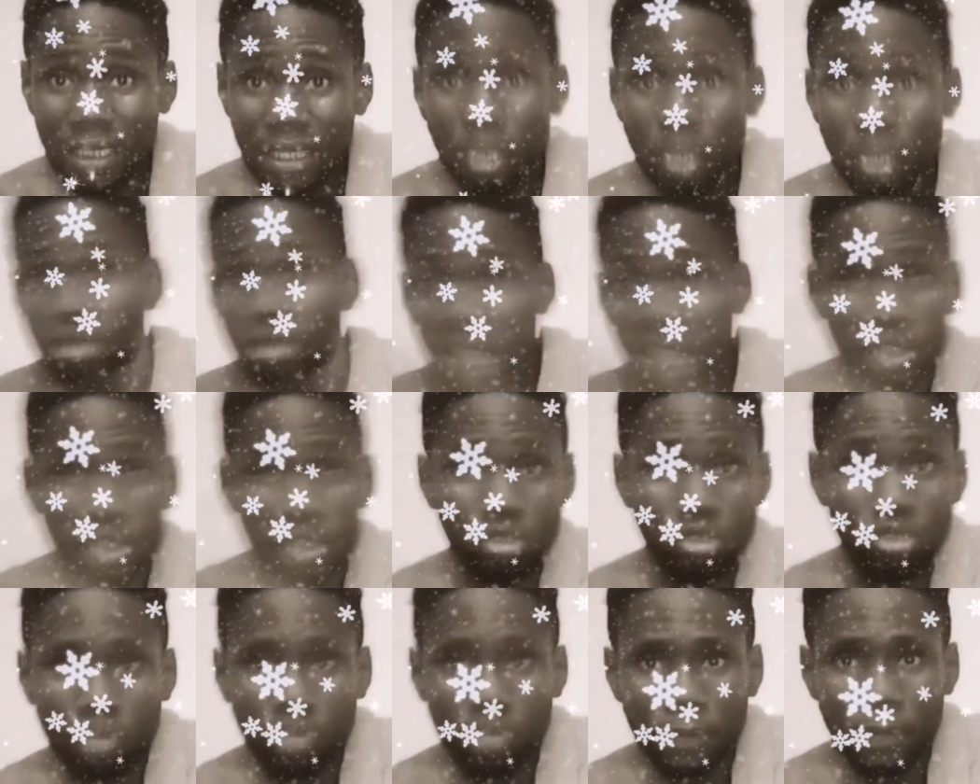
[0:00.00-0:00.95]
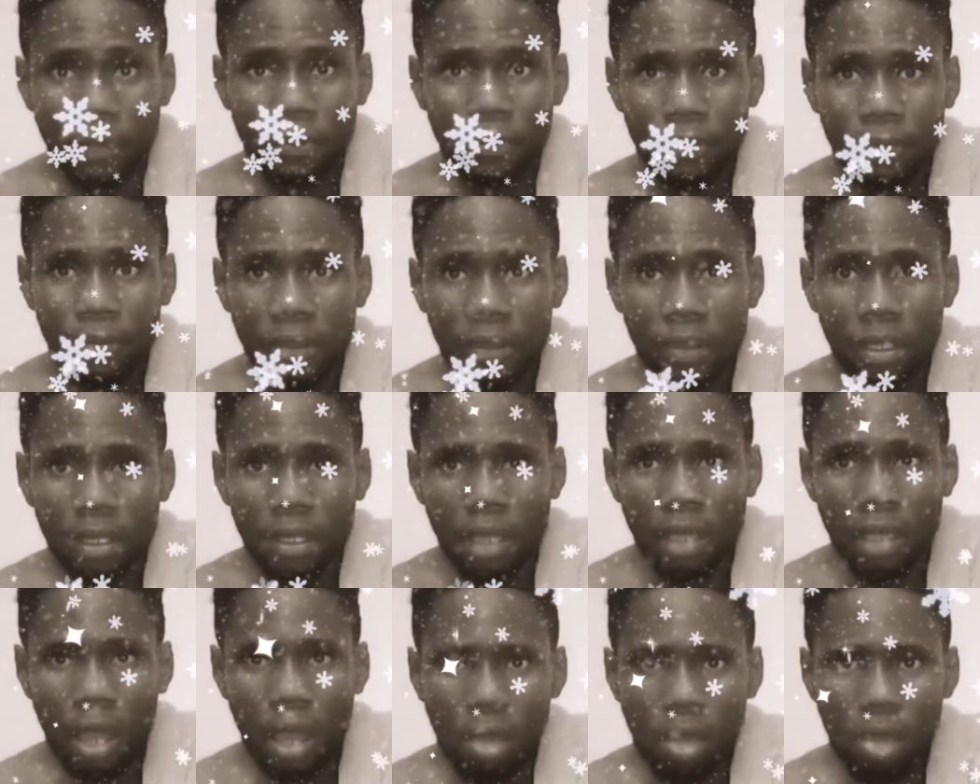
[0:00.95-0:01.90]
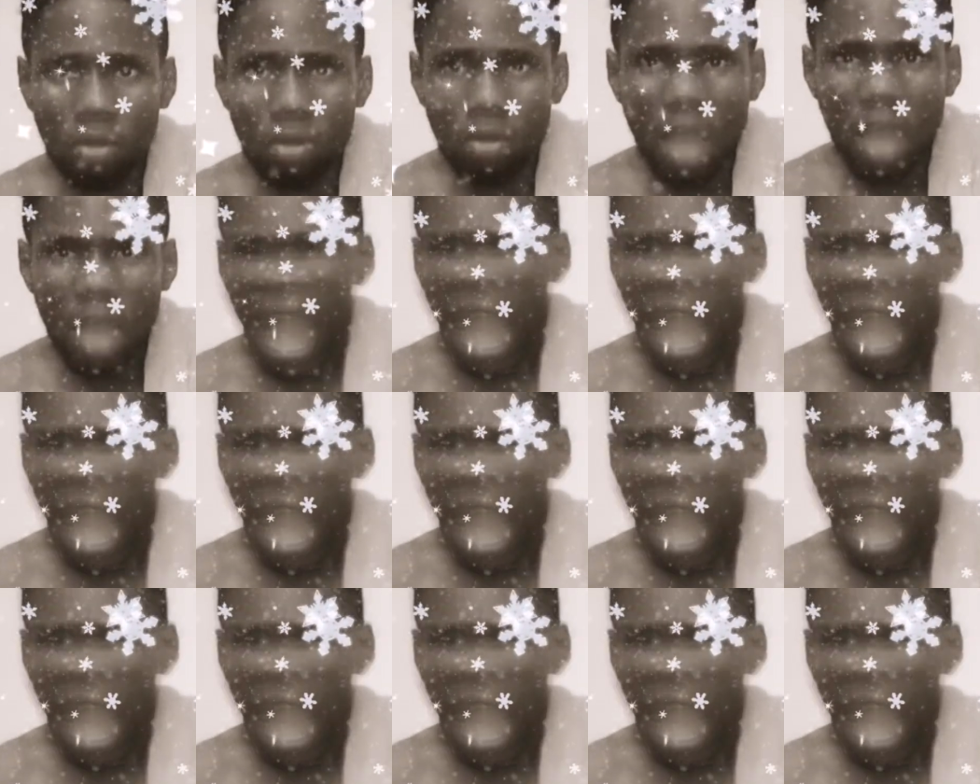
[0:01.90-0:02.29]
to their children. Oh, I